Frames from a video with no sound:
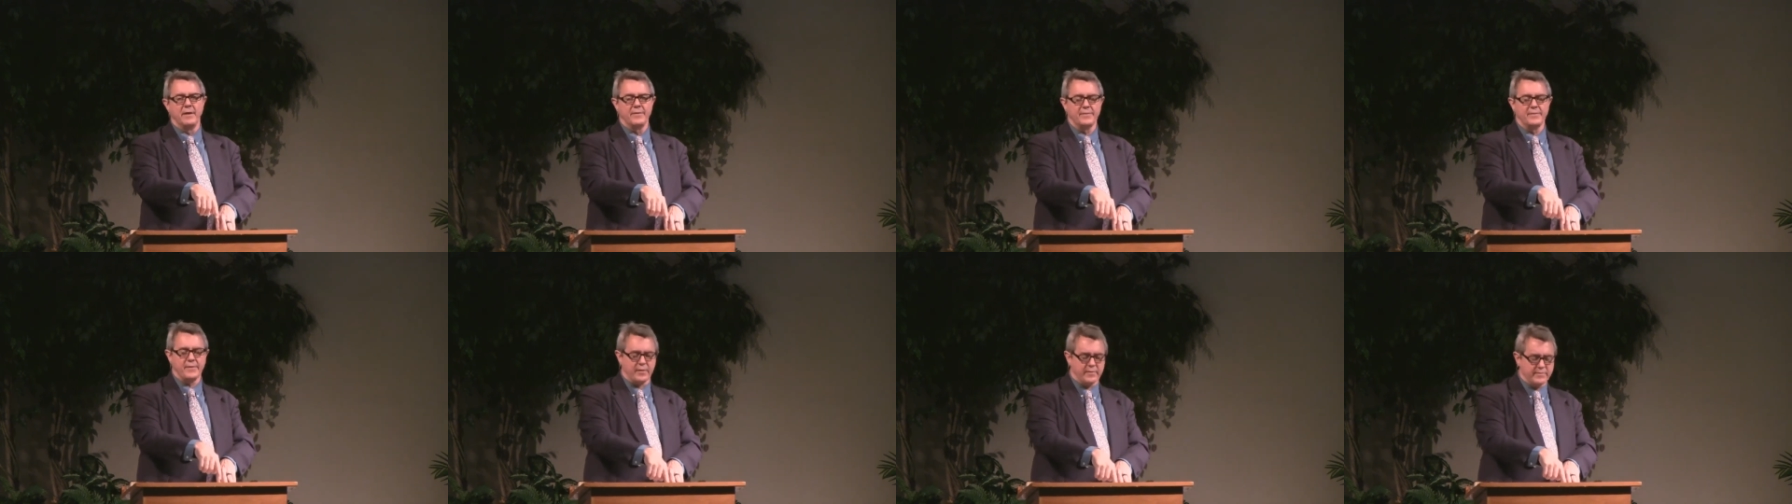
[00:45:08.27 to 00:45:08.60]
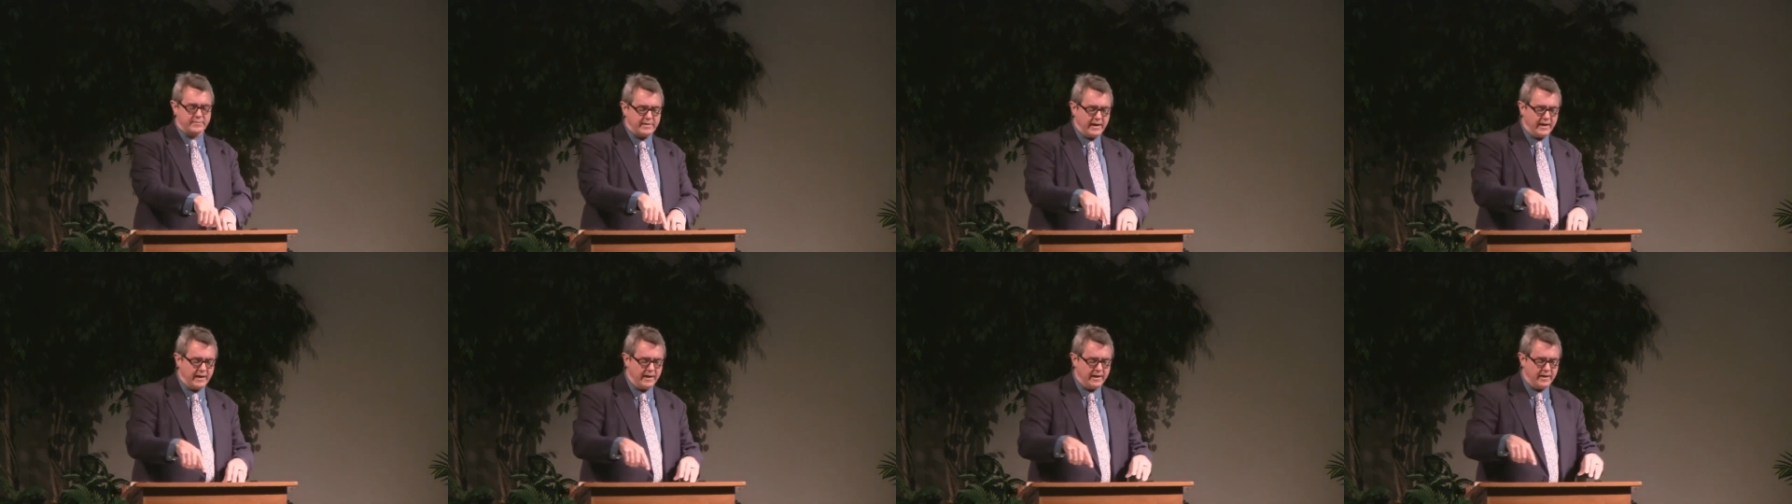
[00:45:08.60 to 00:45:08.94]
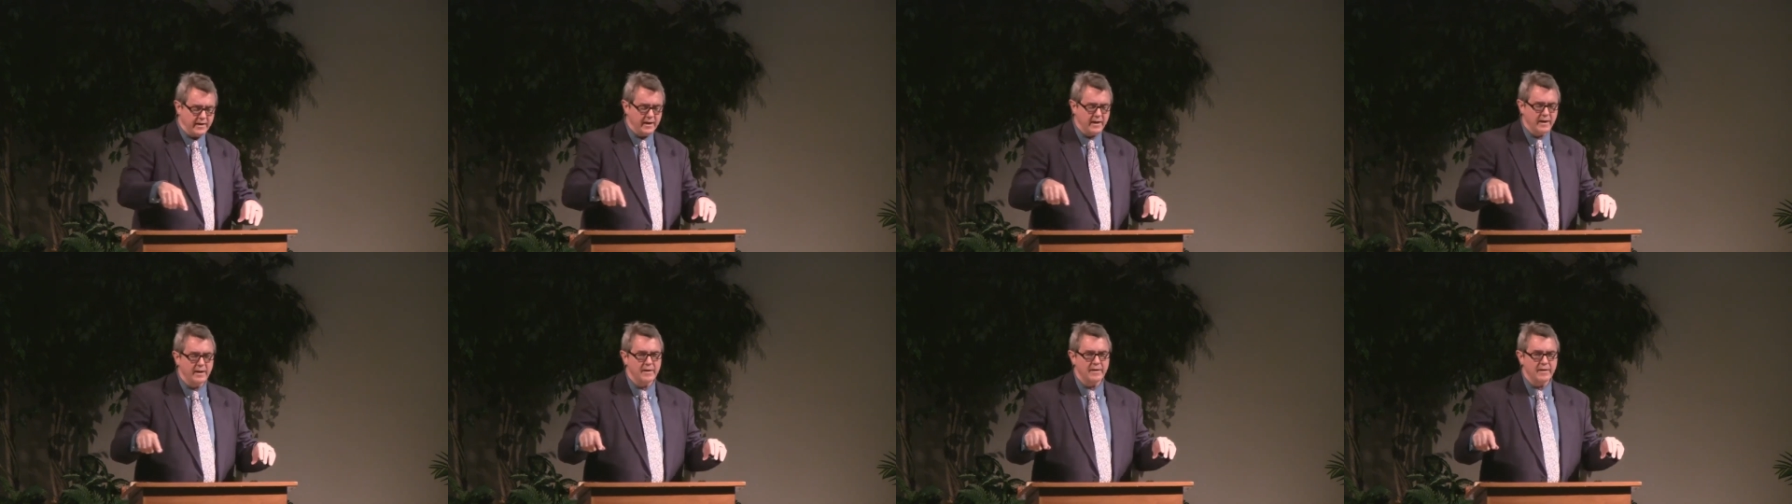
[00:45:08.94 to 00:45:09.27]
13,
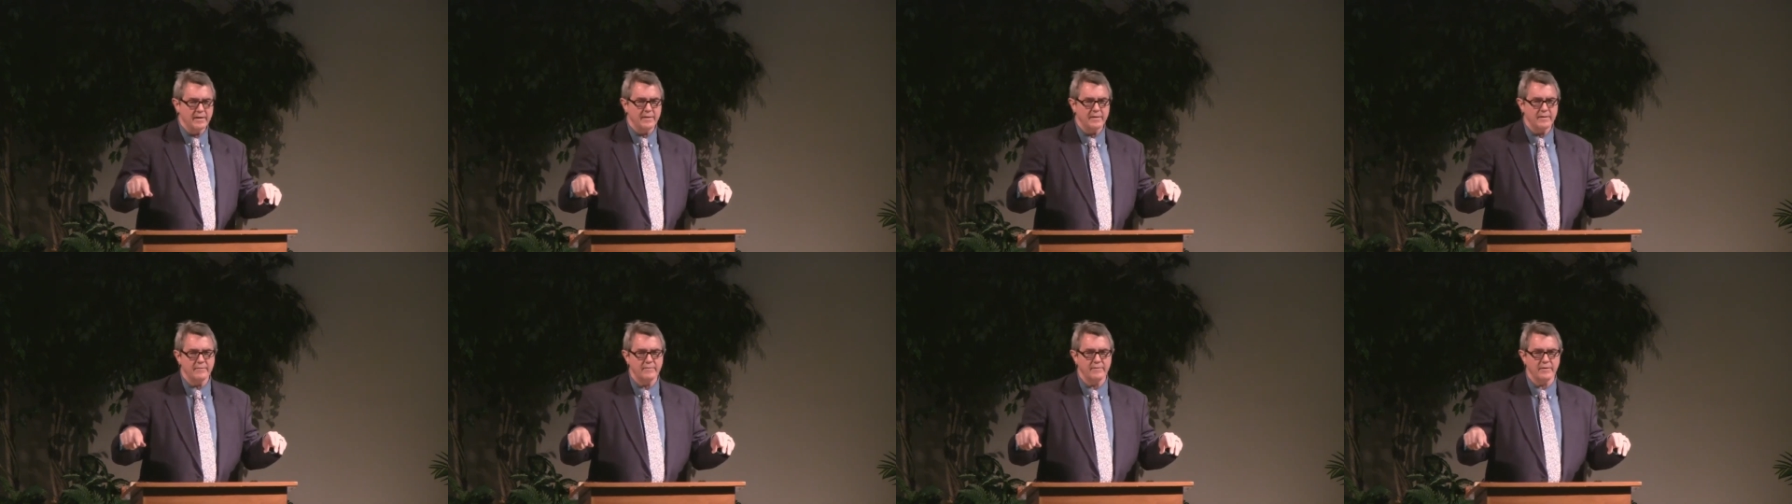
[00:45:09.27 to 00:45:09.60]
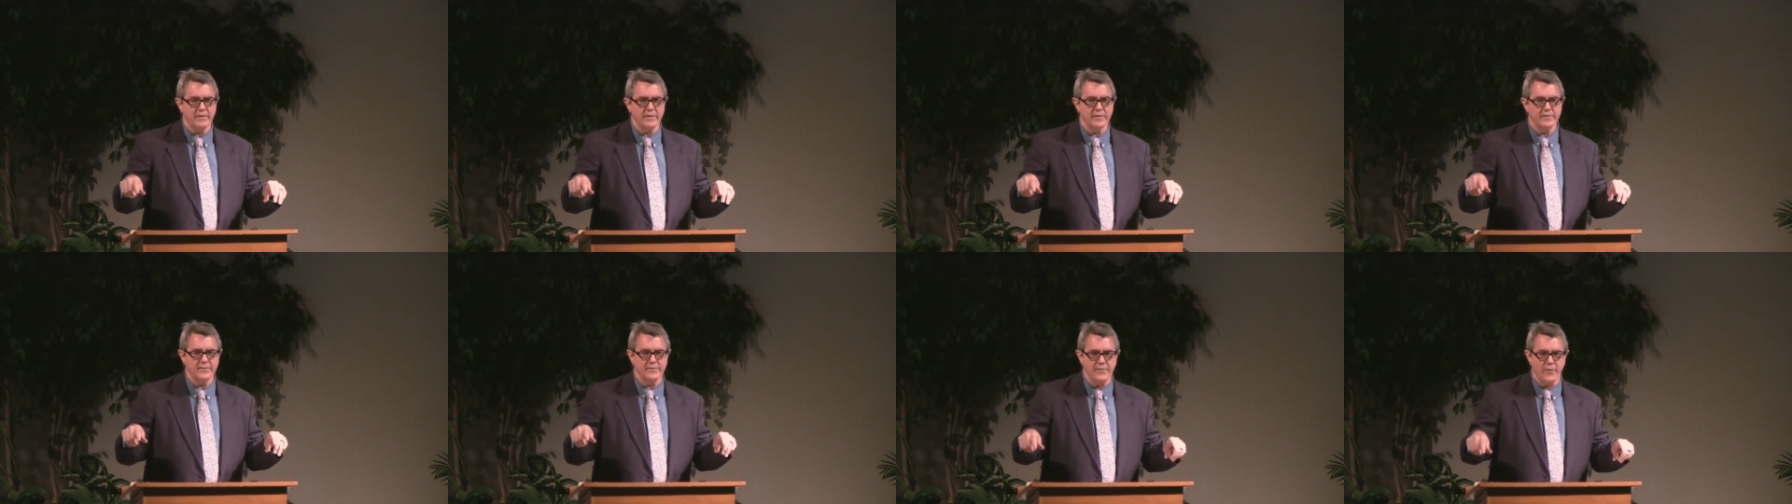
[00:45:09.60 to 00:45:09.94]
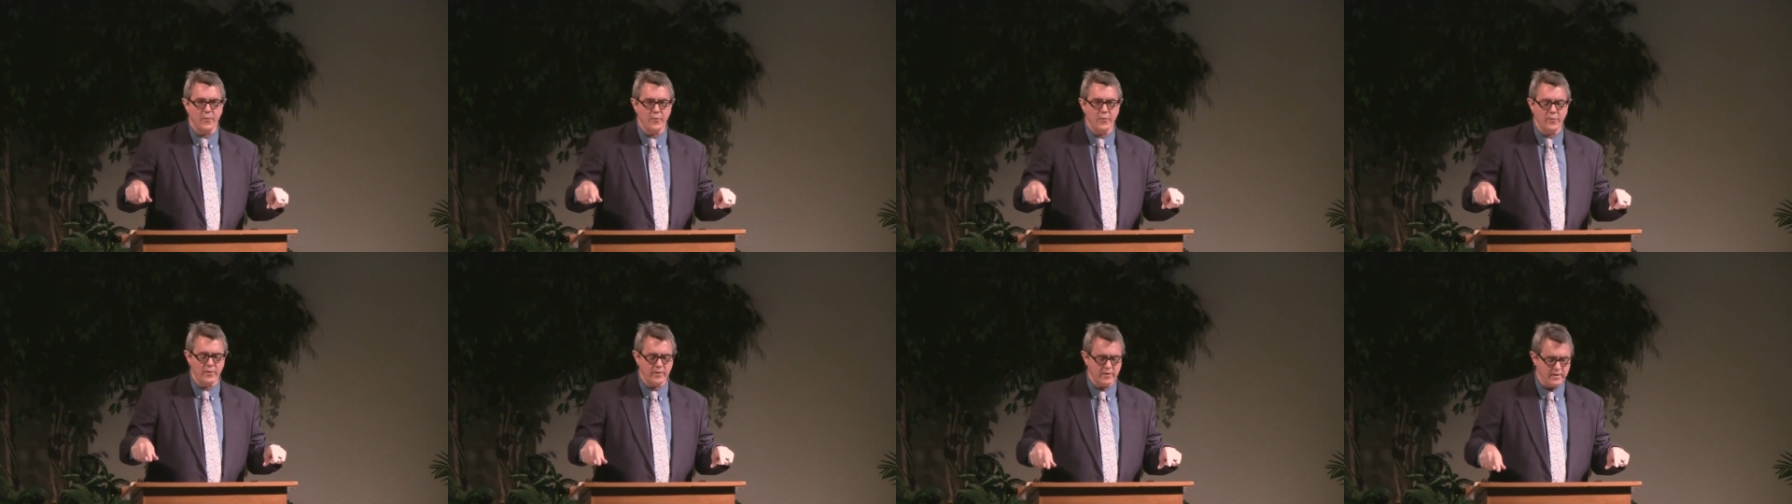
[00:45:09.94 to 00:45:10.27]
verse
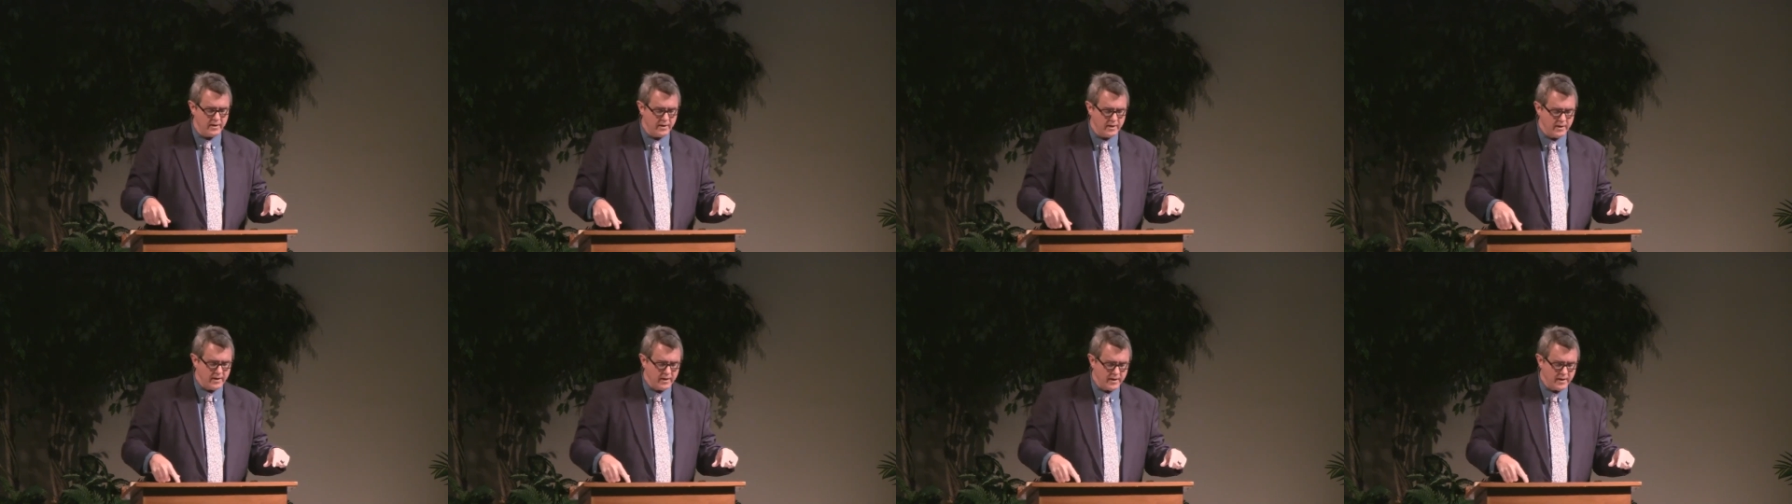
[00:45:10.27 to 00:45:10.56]
4,